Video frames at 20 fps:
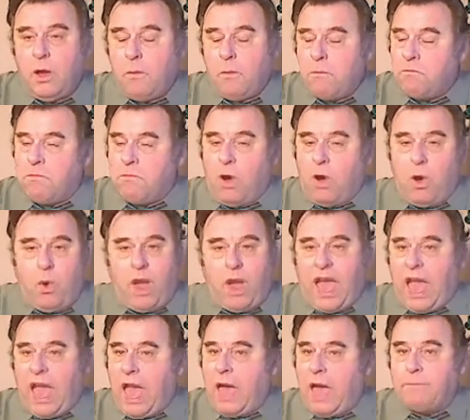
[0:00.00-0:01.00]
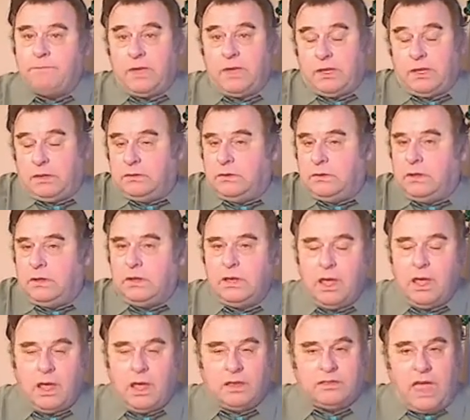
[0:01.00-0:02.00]
Mohammed,
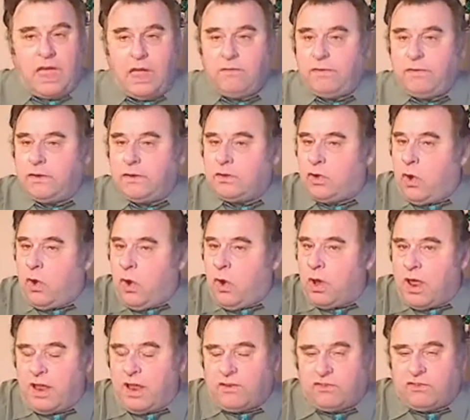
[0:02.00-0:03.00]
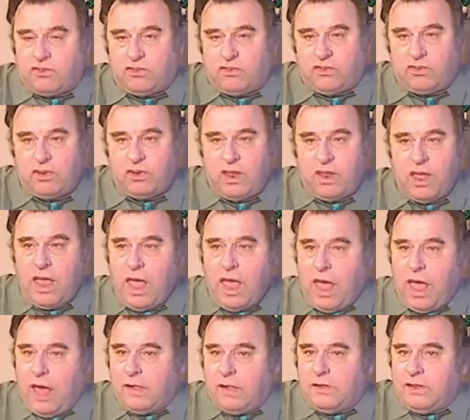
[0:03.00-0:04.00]
David Koresh,
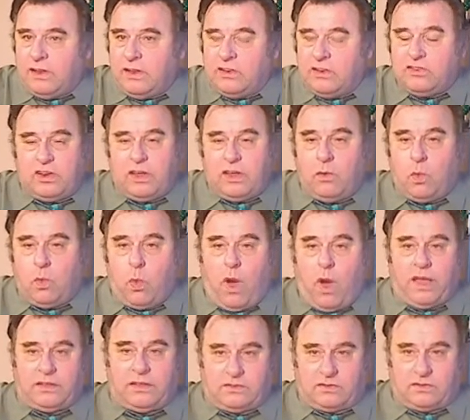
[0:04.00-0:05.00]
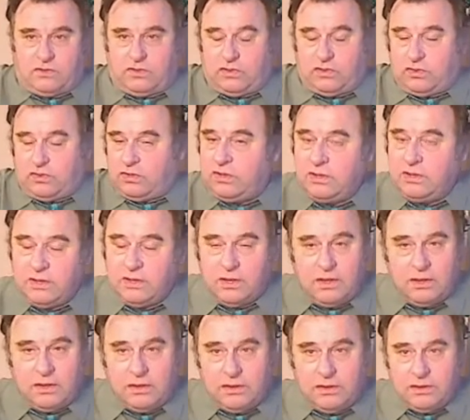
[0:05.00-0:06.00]
Ellen G. White,
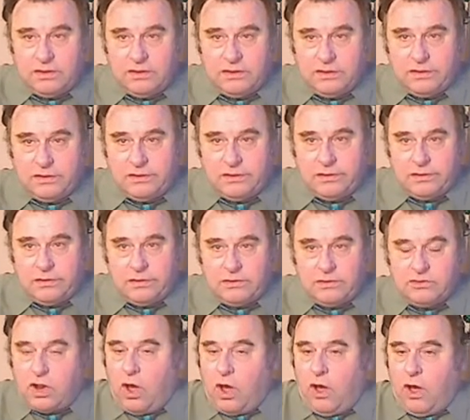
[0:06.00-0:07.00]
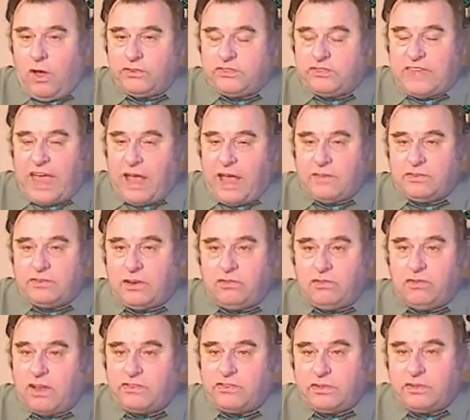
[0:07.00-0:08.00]
Charles
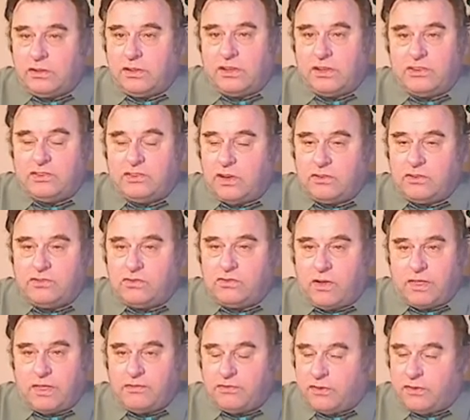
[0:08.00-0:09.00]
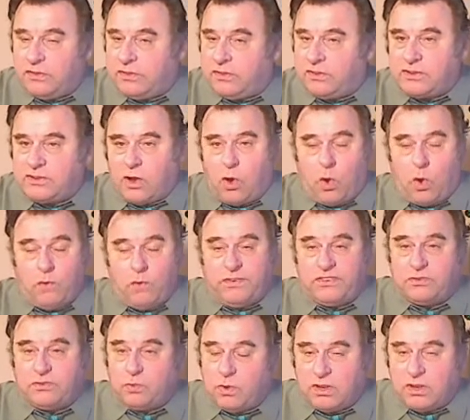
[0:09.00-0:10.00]
Tazzy Russell and Judge Rutherford, the
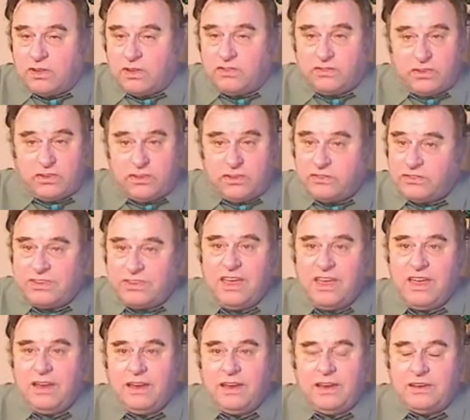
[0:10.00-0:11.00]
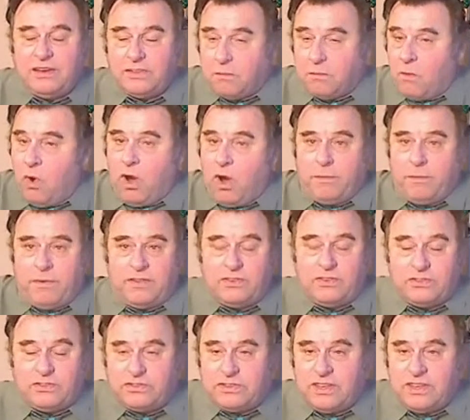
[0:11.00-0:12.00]
Jehovah's Witnesses, the
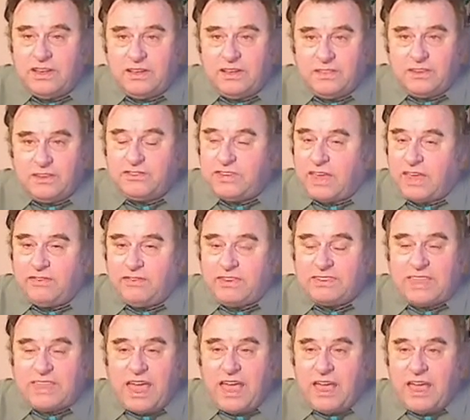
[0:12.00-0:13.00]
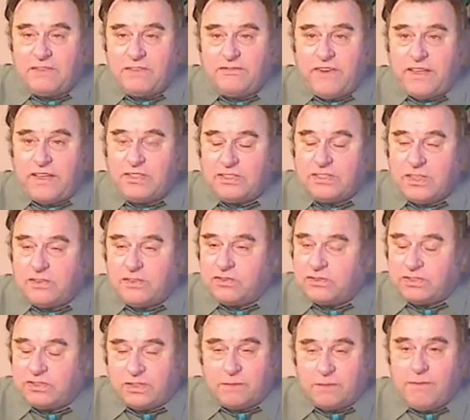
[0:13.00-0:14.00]
Mormons, the Seventh-day
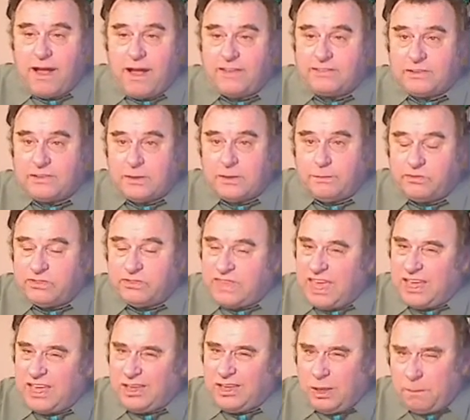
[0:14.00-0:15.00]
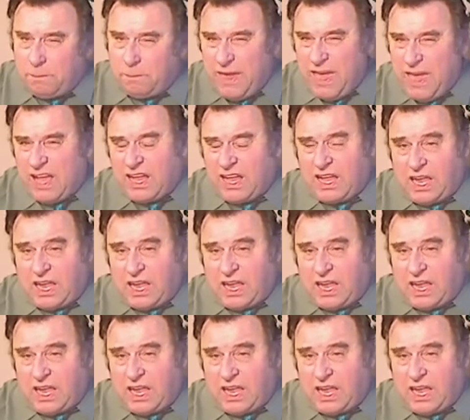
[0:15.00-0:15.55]
Adventists, the Muslims, take your pick.